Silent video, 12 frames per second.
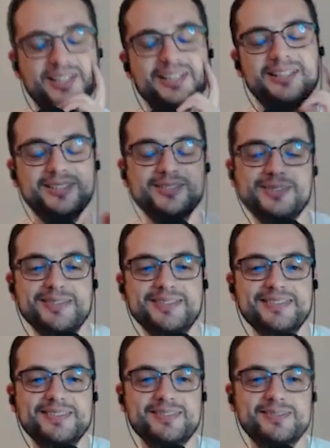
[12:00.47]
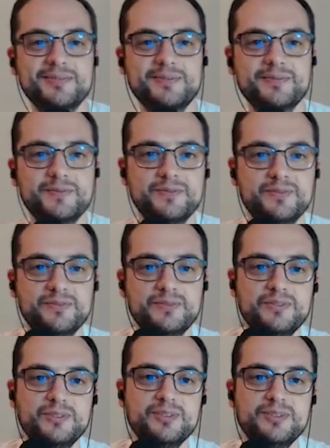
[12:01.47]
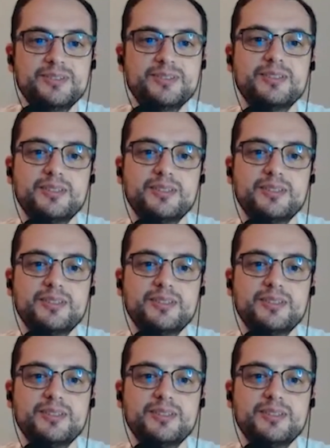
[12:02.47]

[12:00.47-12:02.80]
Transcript: it seems to be kind of a universal thing